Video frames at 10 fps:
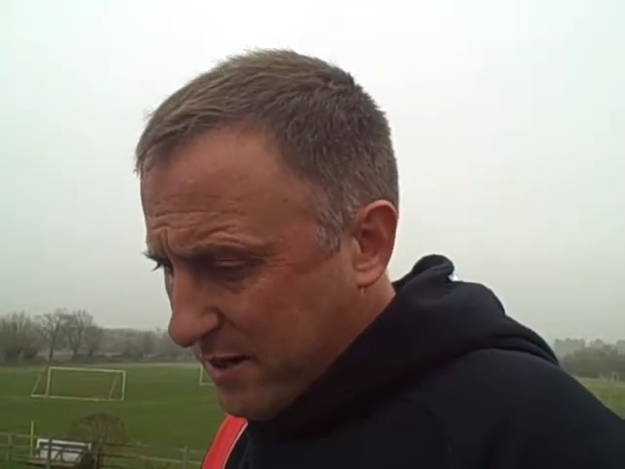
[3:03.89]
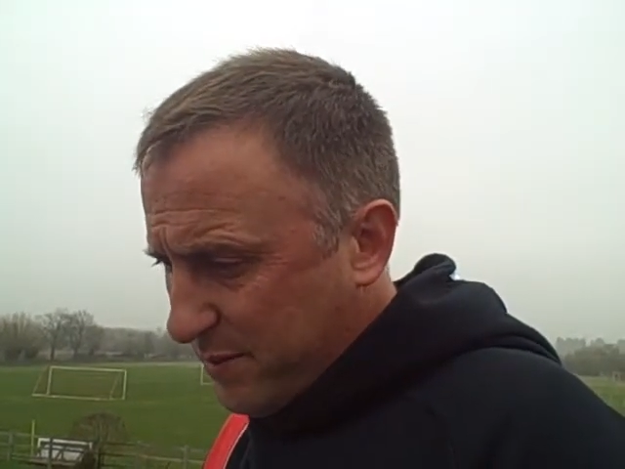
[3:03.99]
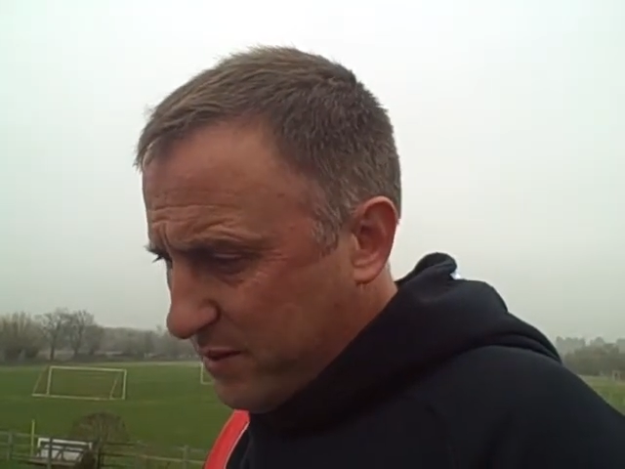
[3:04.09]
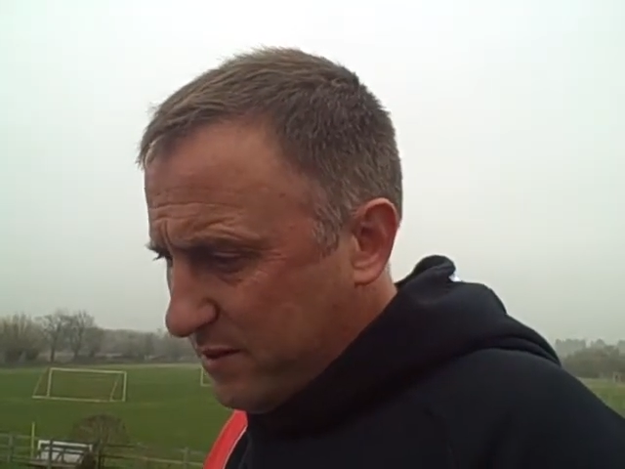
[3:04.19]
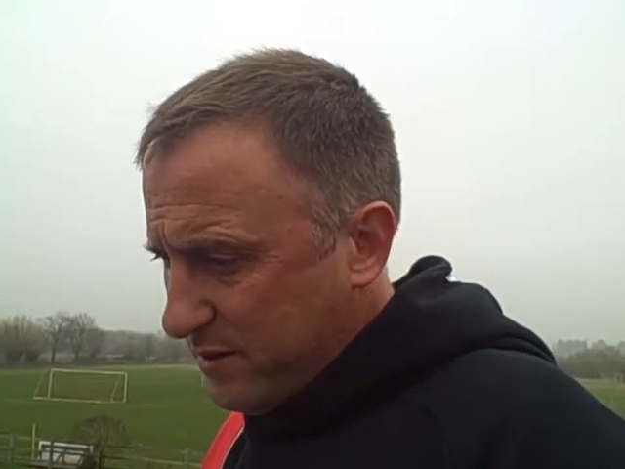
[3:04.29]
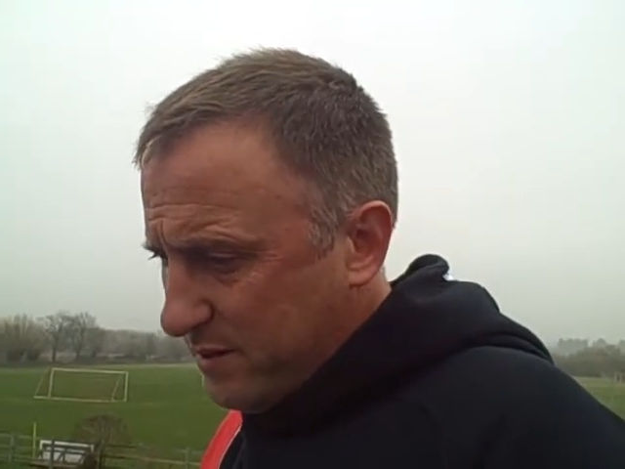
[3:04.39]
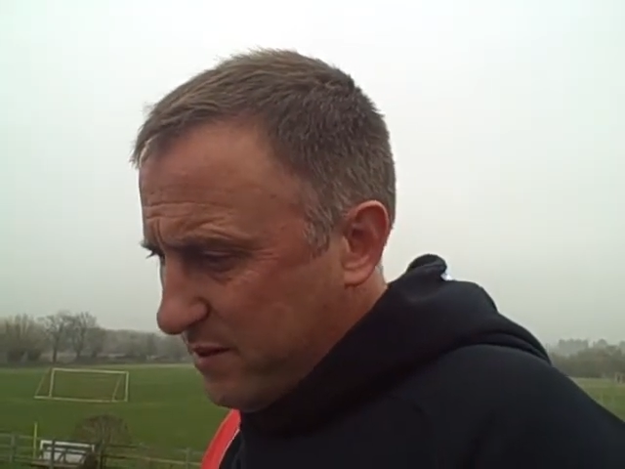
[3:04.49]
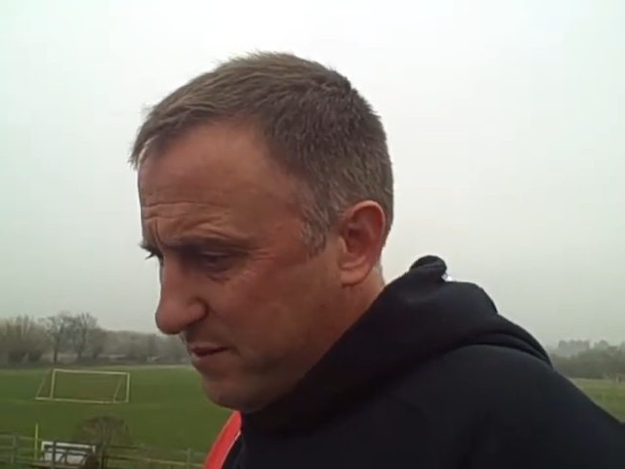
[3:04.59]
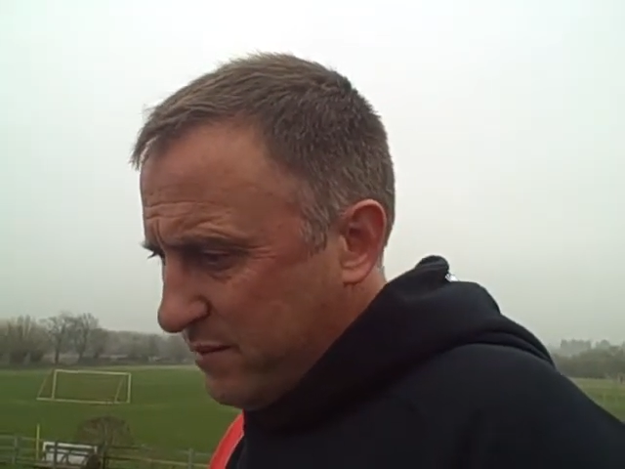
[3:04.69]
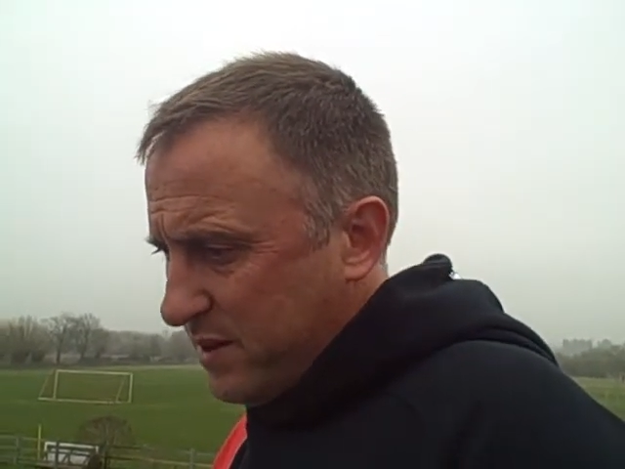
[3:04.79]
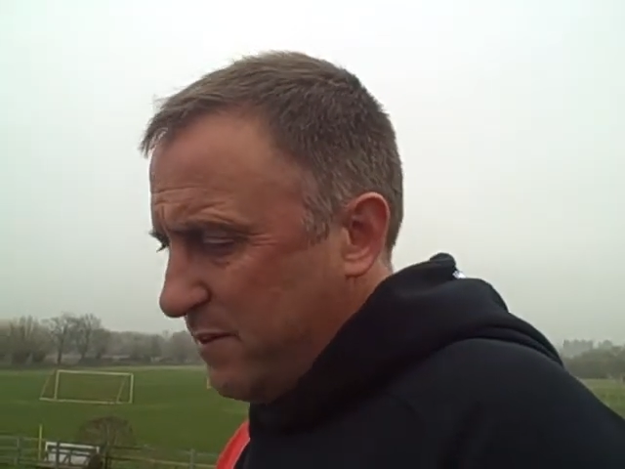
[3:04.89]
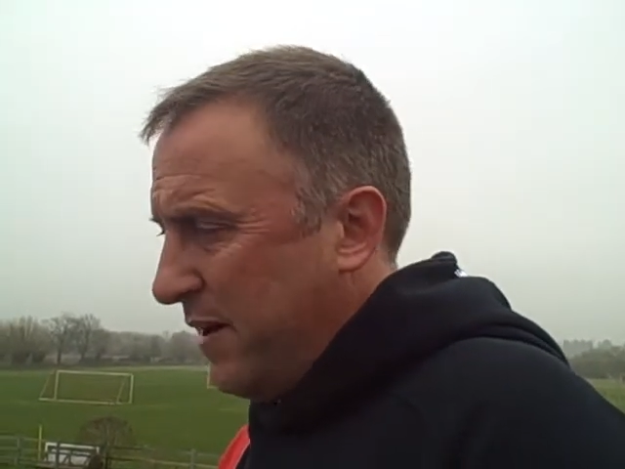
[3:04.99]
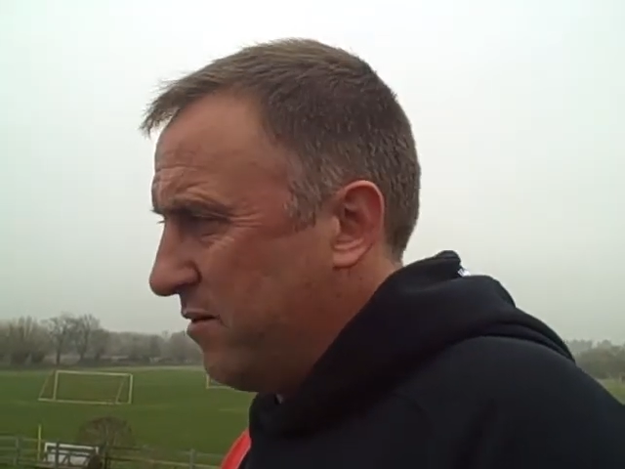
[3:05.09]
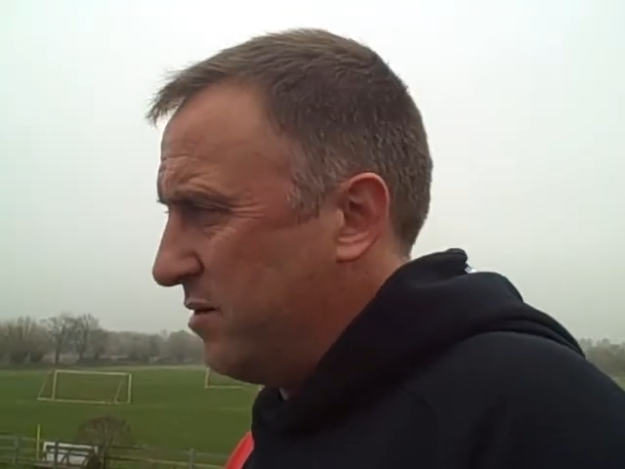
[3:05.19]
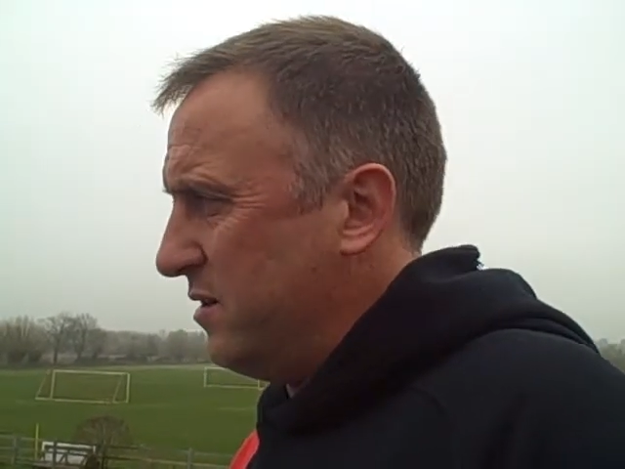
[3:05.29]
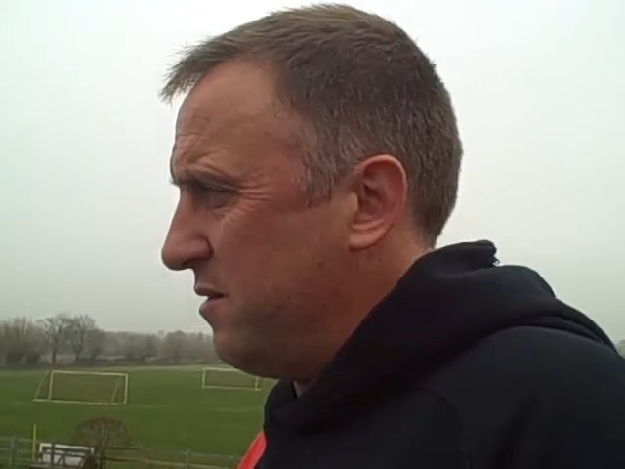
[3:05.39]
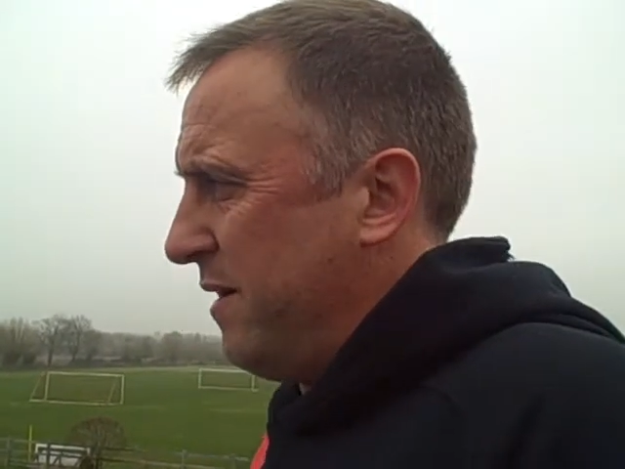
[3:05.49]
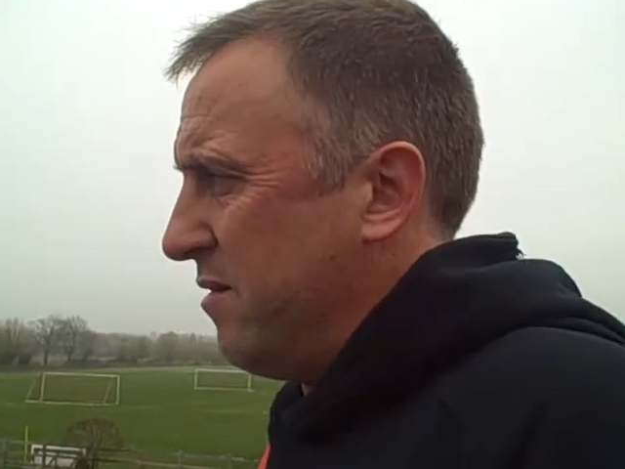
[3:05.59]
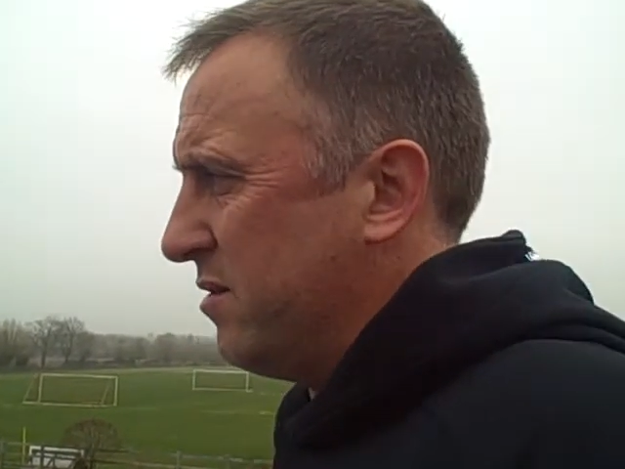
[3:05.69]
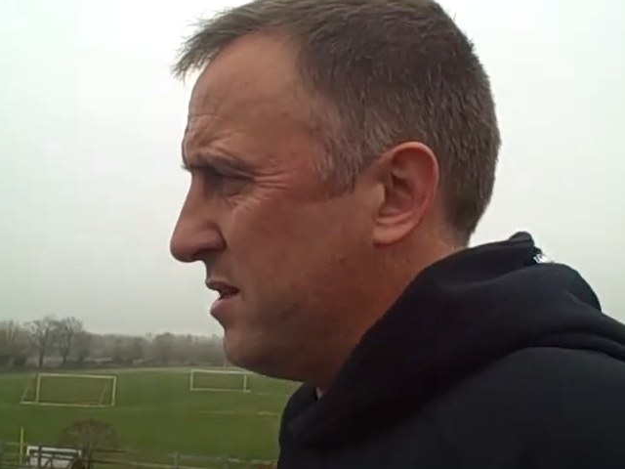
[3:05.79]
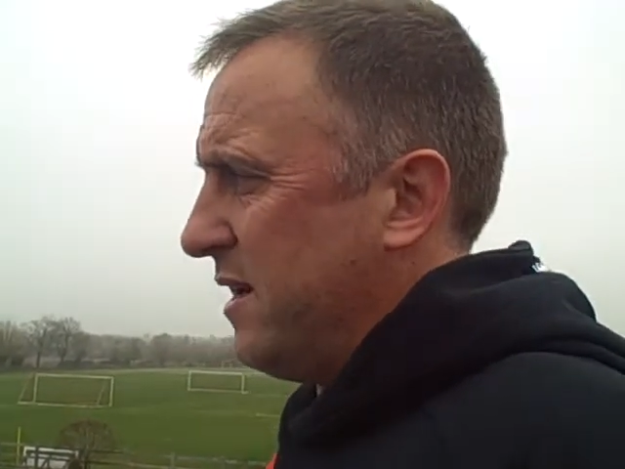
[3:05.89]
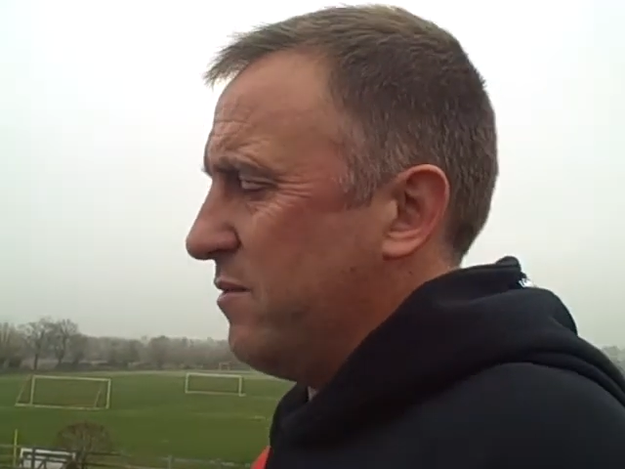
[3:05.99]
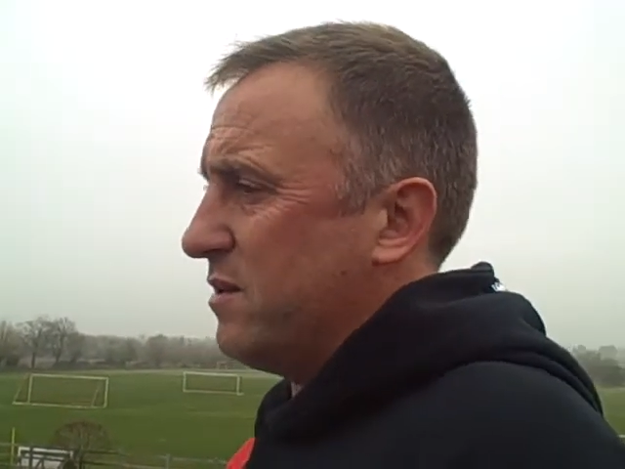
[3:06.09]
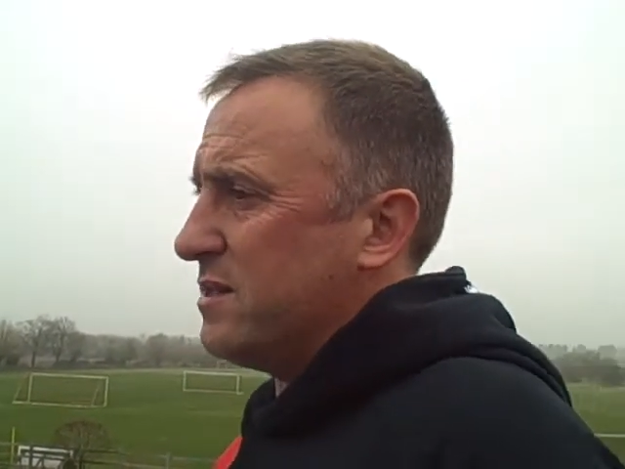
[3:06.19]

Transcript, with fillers: But it's about us. It's about us now.